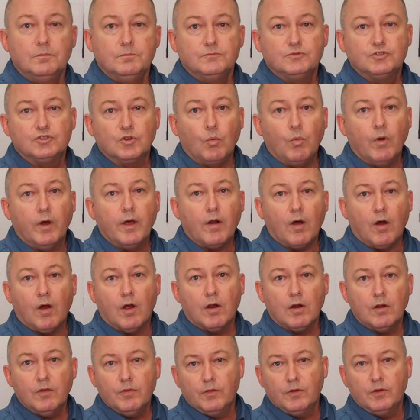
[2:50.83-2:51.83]
So what
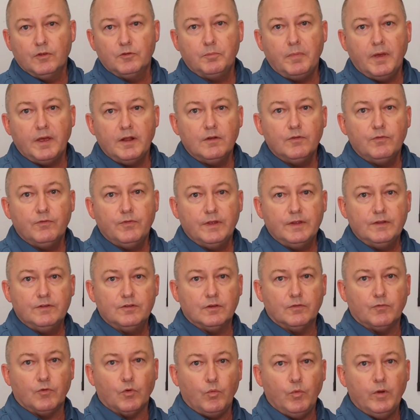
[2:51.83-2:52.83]
are those
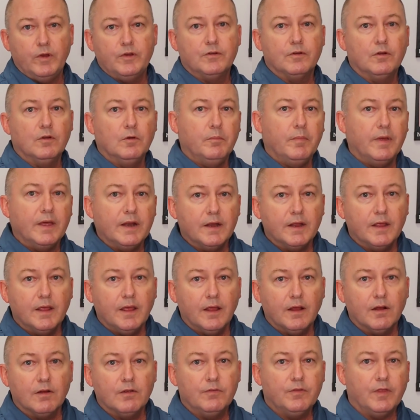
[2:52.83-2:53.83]
benefits of original
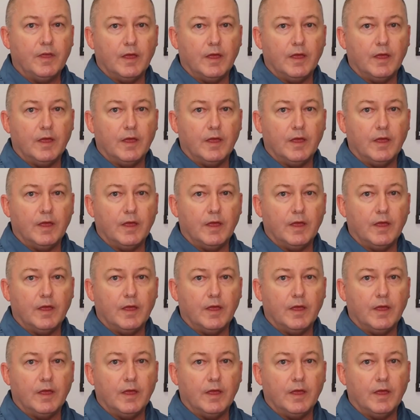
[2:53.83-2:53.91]
Medicare